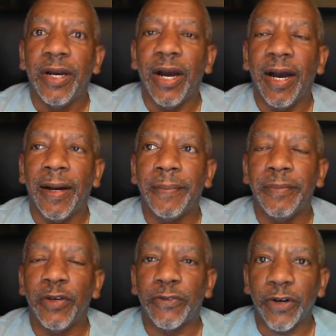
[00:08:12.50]

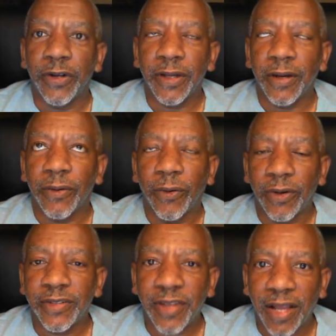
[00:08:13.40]

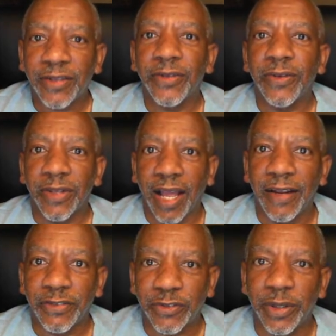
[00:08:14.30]
horizontal
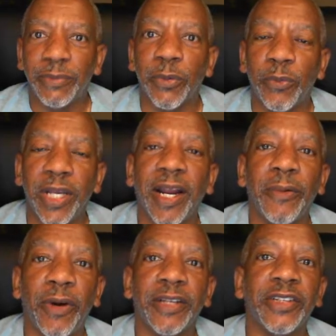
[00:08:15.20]
live streams when I
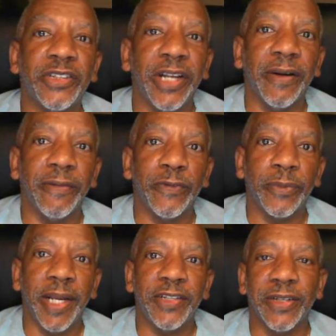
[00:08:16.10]
want to share
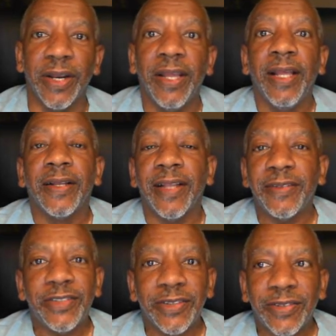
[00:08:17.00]
information.
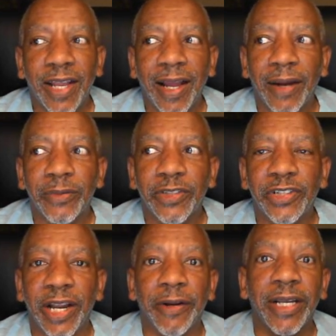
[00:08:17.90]
Let's just say I was
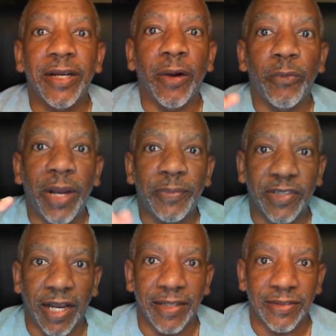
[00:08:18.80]
sharing
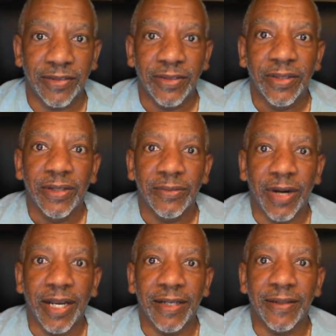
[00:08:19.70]
websites,
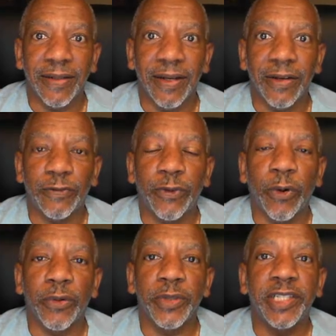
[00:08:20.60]
right,
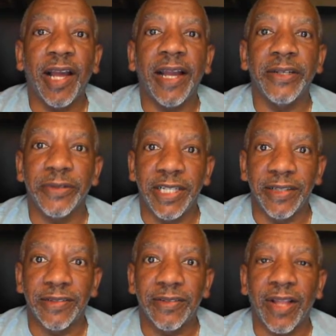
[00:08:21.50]
for
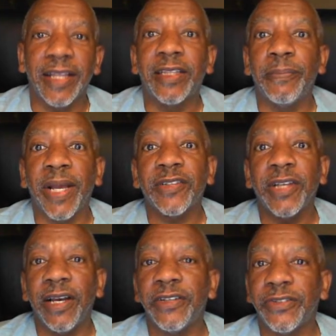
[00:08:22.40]
retirees, like the best
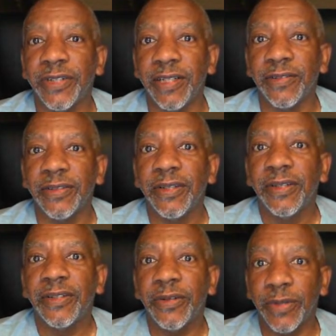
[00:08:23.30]
countries
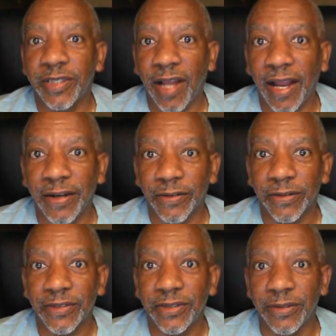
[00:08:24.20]
to retire
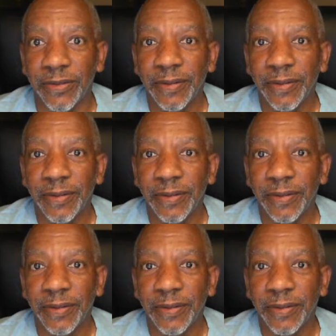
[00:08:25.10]
to,